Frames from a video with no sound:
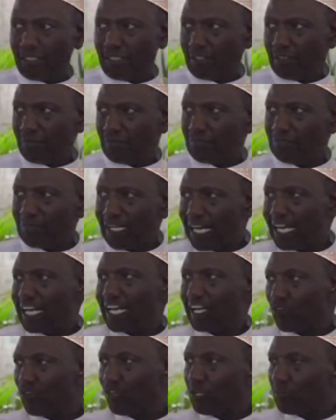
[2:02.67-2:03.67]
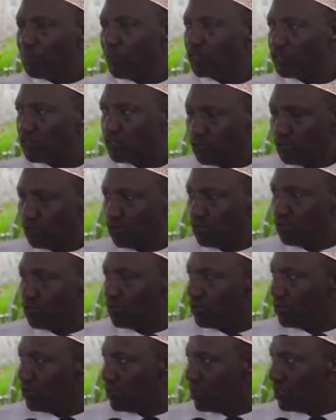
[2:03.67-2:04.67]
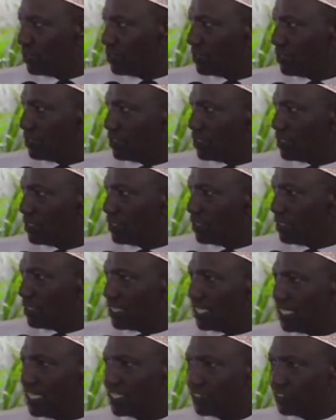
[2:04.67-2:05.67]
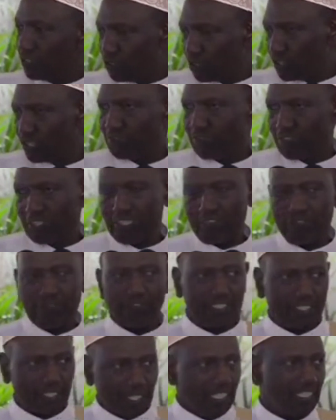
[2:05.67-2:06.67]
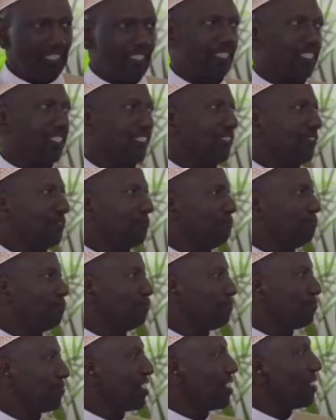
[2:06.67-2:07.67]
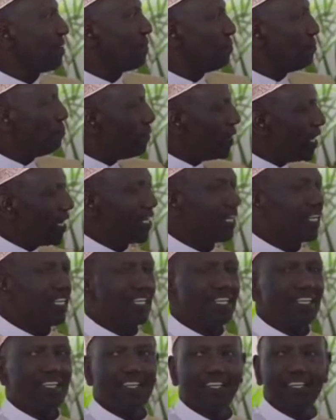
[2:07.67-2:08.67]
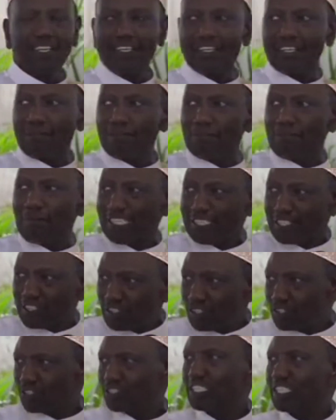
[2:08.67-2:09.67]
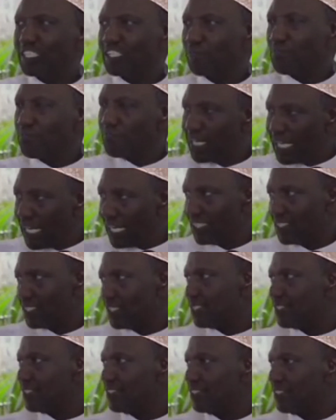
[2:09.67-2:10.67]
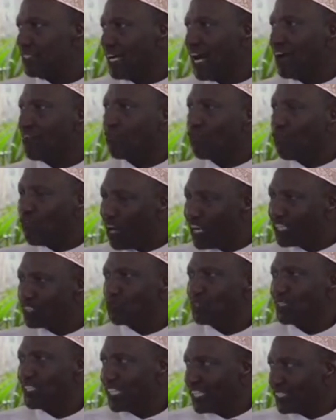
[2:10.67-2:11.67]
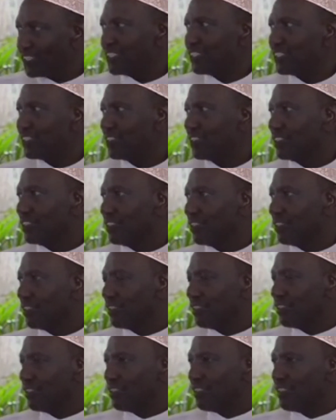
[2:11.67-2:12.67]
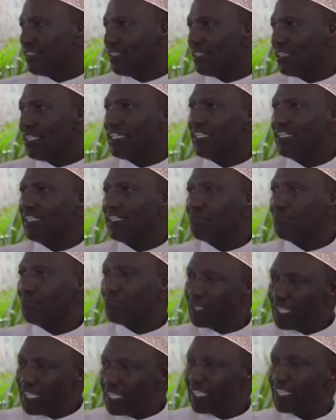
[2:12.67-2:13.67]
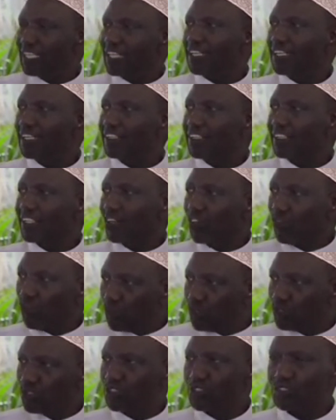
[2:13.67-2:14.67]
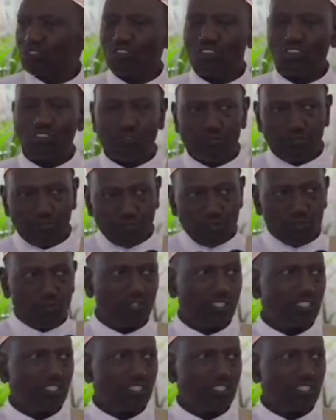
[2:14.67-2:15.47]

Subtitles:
bila ya kulipa ushuru, ile duty free facility, many patriotic millers have worked with us in bringing the cost of food